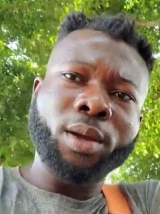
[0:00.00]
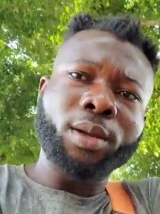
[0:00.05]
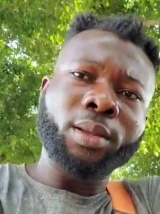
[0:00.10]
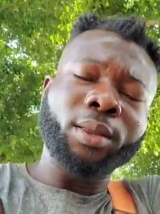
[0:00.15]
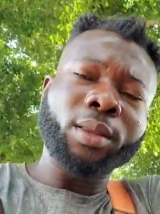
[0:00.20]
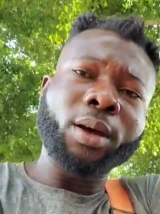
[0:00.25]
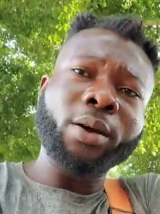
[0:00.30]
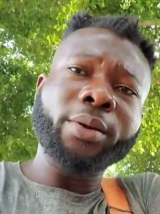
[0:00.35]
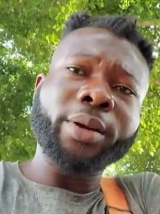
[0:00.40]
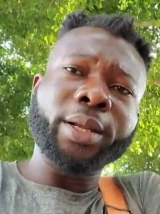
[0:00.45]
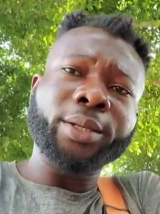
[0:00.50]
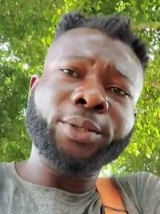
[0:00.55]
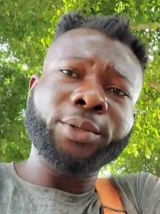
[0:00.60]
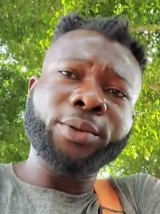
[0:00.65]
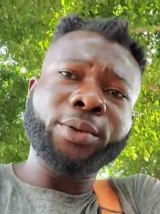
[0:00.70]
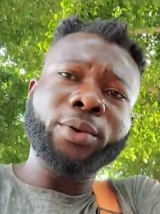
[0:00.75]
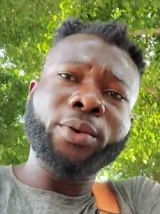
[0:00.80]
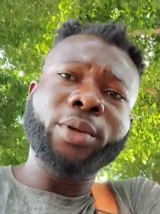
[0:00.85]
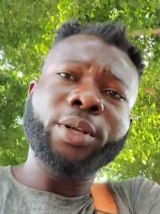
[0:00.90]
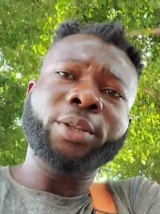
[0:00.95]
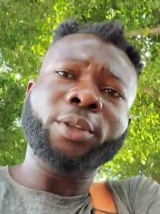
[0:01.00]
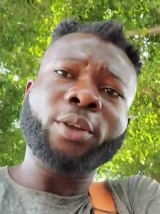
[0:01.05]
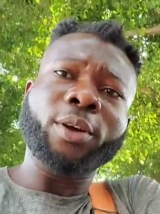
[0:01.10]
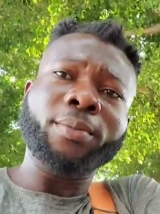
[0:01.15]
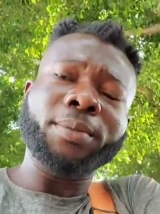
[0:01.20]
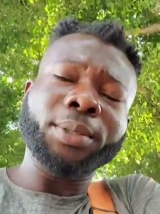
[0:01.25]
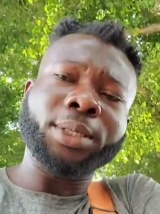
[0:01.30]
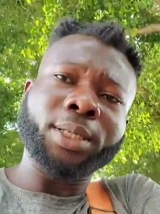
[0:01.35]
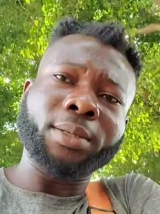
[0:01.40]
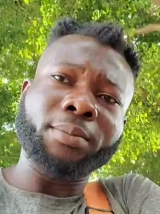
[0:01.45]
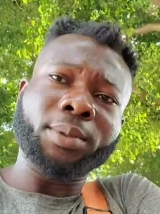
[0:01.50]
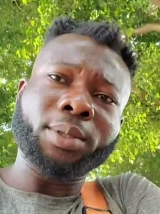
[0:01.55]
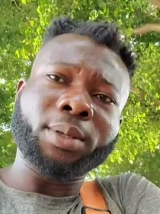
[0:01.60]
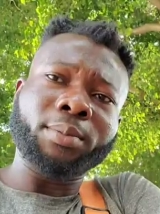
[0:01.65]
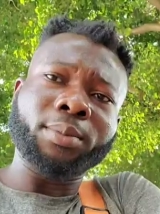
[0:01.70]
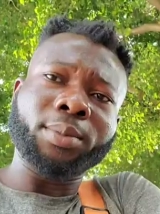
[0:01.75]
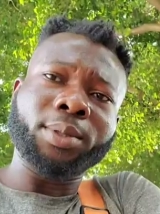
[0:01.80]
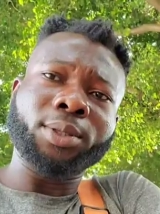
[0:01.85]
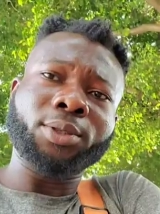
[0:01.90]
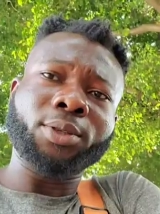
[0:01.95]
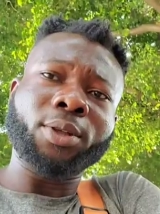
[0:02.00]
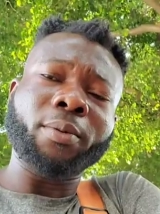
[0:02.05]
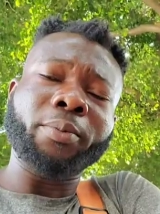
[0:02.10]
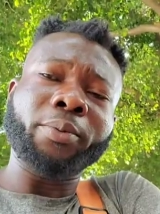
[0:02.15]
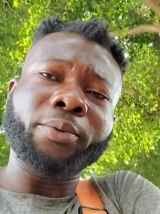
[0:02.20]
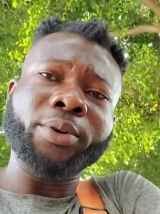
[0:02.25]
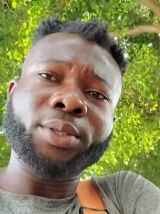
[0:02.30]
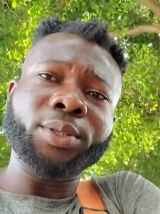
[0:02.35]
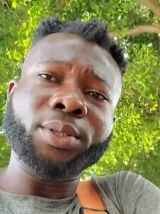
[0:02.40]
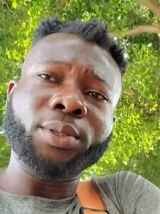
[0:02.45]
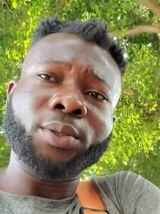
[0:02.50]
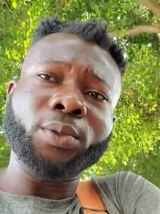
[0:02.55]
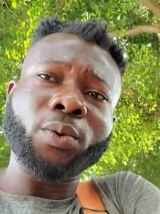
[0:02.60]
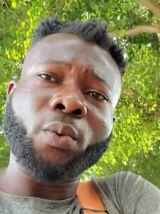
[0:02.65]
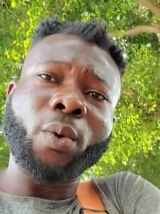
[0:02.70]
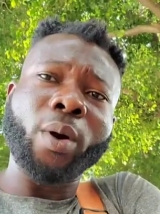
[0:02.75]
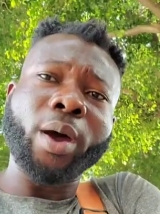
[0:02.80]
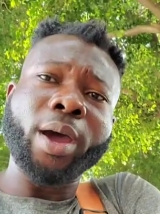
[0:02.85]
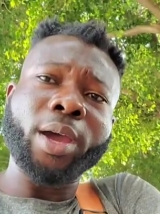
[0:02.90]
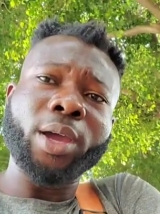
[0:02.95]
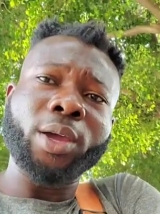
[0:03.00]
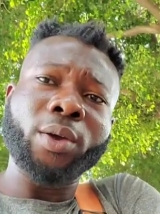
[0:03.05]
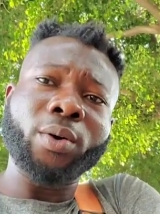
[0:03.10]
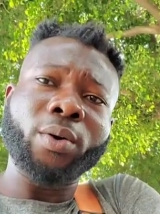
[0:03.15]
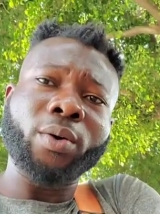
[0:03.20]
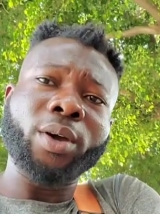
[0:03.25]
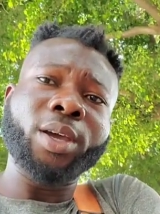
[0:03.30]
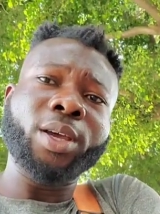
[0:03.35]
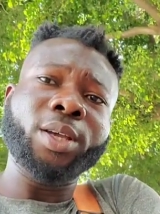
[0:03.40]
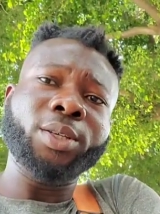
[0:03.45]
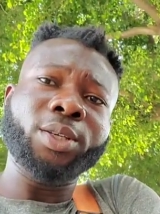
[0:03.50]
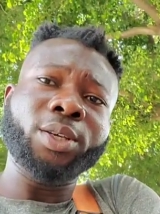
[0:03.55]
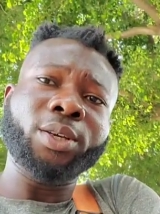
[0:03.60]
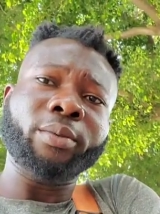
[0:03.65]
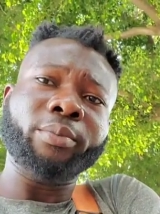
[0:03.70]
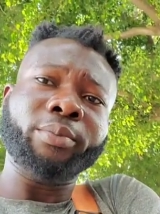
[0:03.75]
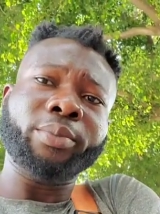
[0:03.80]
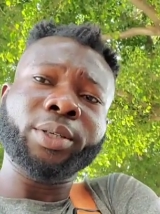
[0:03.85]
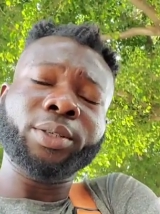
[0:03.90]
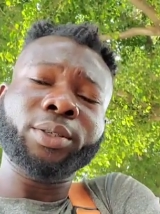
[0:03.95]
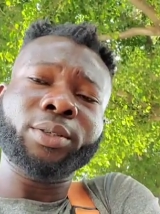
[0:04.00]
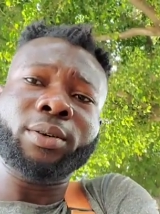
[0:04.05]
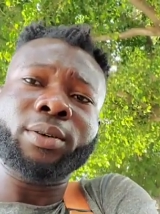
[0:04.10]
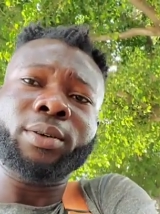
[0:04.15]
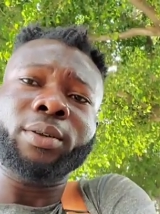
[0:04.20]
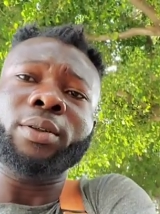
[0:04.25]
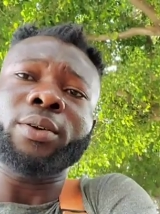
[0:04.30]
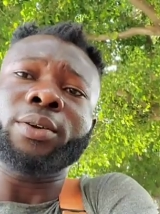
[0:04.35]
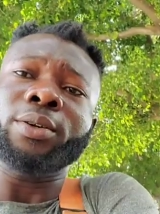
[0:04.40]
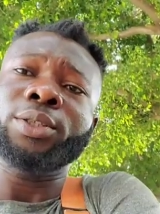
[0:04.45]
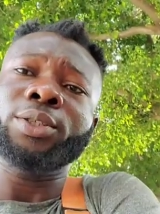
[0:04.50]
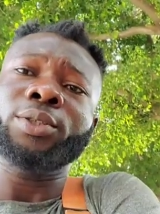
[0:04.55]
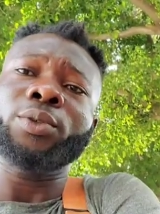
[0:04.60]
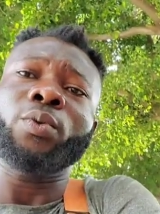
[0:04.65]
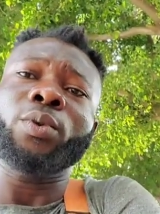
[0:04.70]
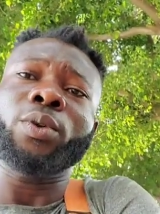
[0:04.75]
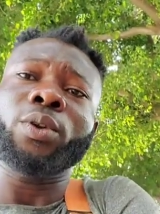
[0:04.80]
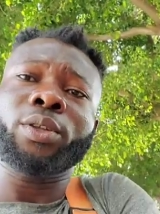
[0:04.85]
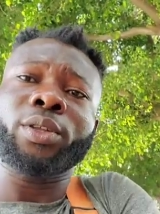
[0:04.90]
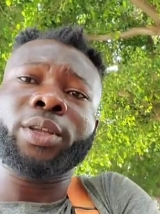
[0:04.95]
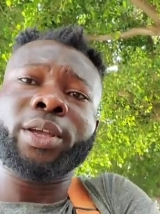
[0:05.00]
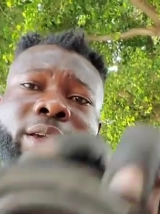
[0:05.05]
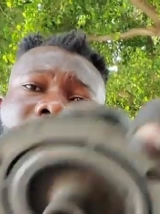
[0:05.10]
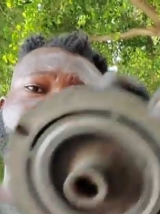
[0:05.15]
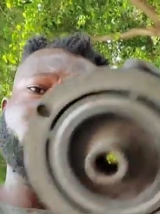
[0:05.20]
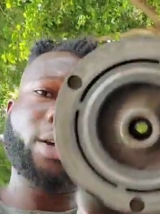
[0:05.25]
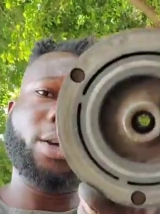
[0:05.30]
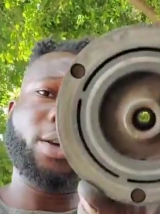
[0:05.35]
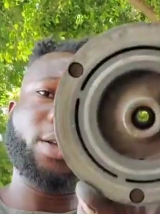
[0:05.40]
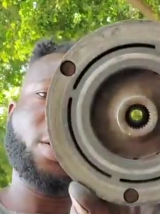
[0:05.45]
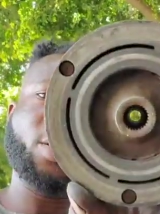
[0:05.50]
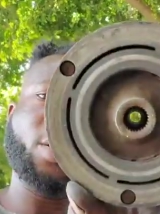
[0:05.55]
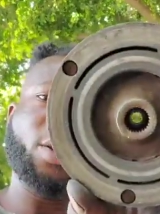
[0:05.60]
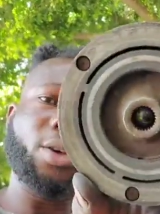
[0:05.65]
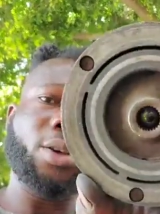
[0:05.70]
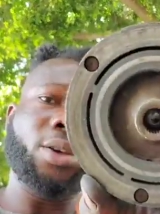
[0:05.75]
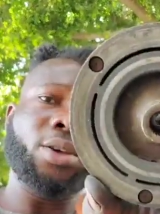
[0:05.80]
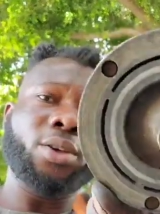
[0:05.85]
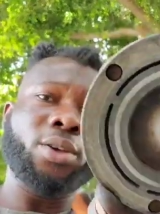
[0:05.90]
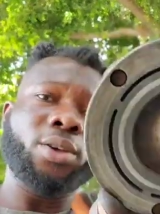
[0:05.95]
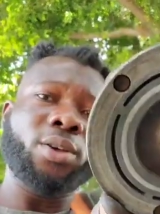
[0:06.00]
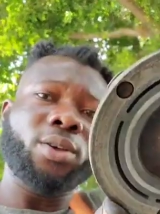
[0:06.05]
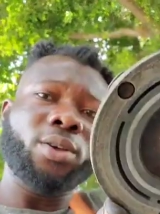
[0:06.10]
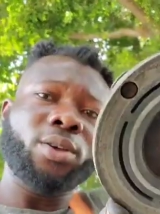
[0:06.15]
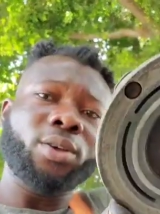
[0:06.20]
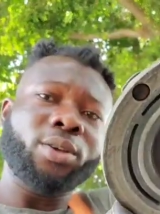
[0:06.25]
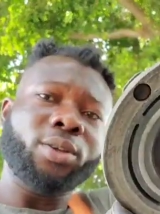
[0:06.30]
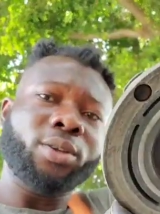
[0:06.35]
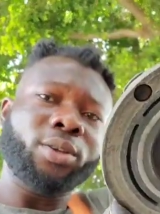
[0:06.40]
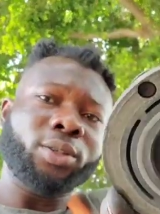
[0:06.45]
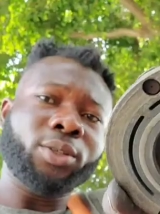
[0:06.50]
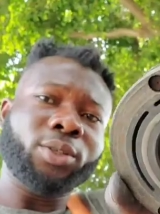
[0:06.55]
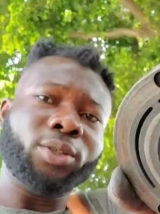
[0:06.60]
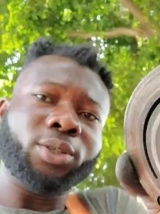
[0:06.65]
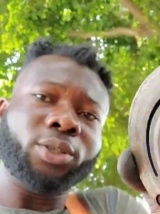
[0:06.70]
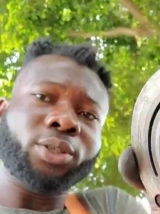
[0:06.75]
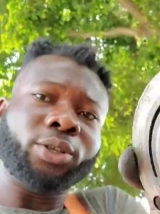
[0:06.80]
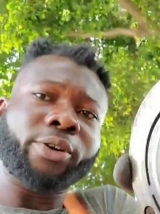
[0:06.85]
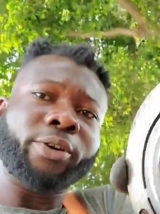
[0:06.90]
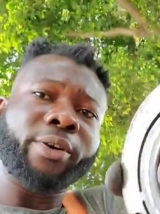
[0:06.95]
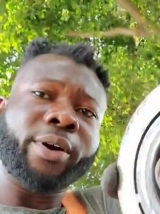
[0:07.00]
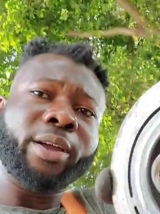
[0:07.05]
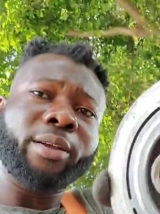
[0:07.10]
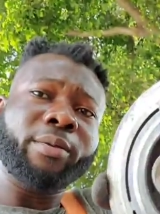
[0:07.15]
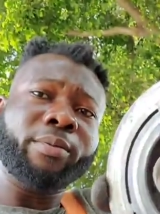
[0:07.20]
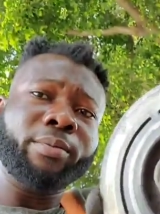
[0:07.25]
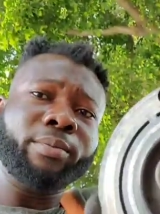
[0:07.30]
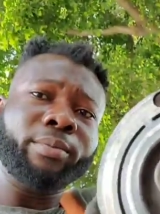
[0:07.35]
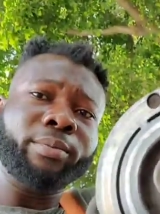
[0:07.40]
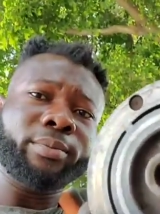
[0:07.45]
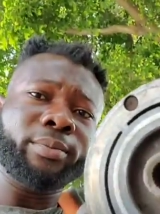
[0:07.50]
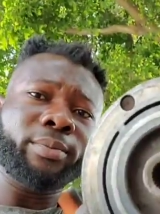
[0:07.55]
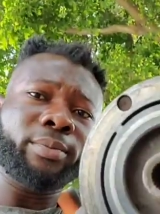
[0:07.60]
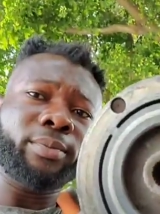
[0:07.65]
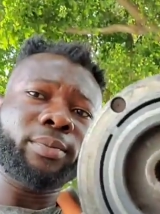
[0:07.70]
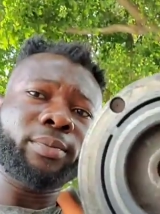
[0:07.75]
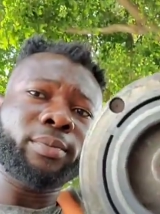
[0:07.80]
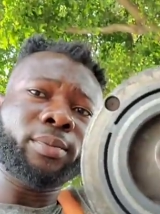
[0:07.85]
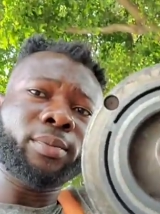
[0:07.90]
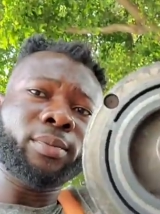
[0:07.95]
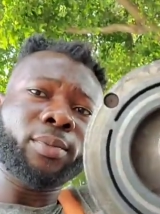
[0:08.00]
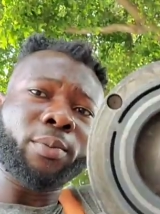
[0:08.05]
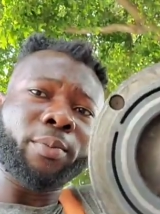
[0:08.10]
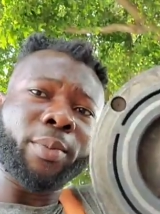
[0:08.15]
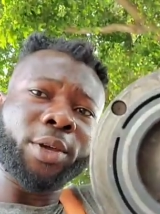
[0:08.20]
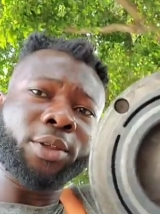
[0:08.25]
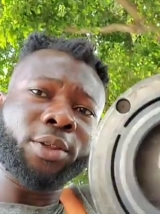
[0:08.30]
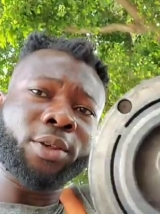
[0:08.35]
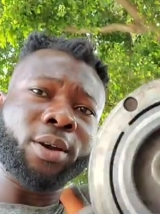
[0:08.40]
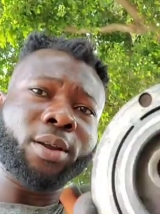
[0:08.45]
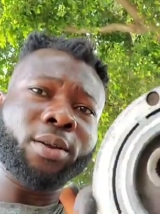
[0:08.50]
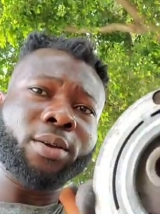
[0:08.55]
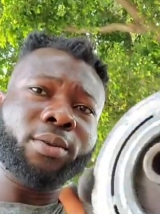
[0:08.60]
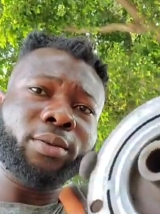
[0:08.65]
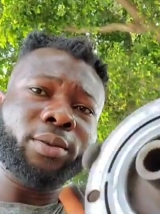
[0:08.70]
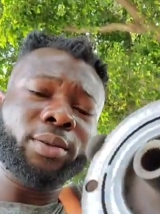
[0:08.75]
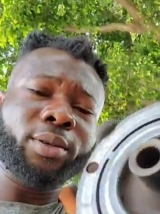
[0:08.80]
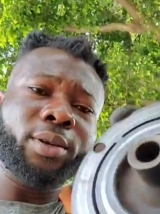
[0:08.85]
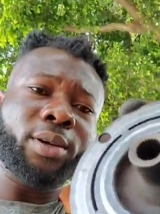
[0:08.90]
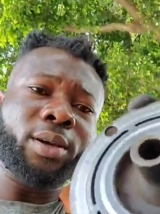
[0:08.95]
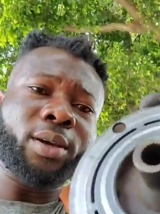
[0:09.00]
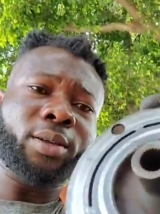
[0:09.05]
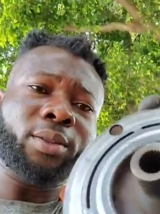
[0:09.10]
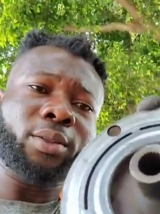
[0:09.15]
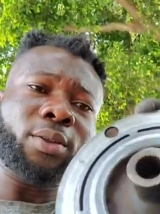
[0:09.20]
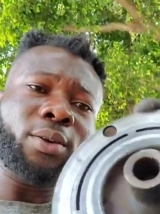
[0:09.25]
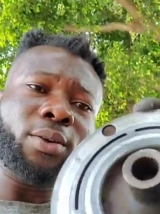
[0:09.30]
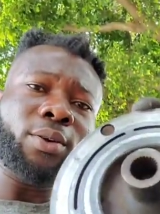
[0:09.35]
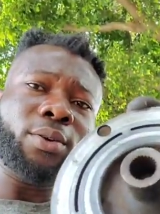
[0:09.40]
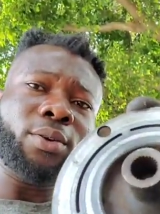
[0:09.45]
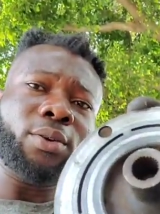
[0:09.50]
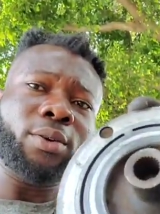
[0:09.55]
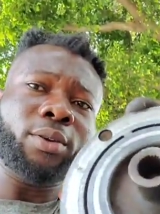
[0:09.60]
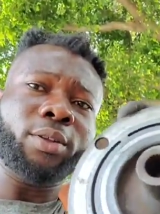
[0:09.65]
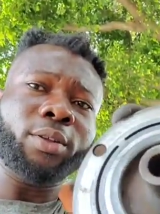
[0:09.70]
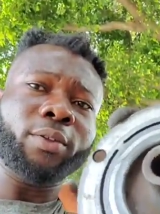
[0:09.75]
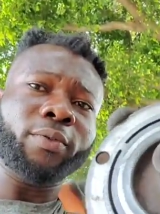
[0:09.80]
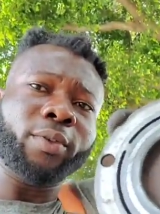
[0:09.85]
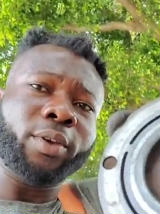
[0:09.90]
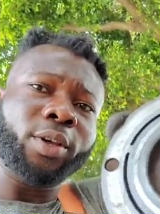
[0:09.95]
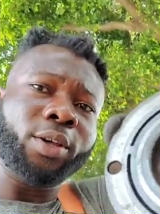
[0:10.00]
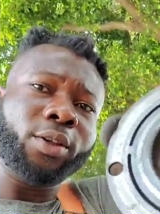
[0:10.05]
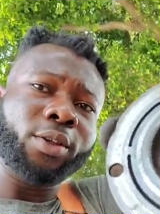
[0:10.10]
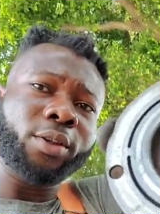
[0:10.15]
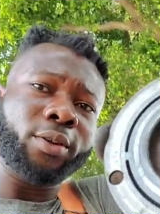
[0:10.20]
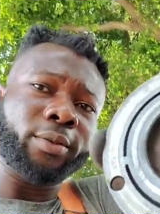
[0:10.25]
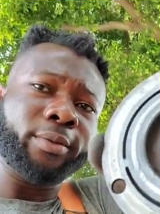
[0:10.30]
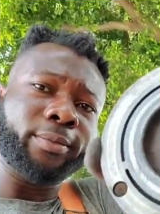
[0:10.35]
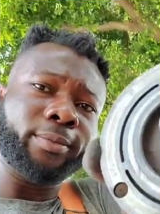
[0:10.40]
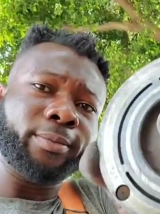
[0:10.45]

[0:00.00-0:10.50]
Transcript: Now that you know the top symptoms, top reasons why your AC compressor clutch will not engage, subscribe to my channel and turn on your notification.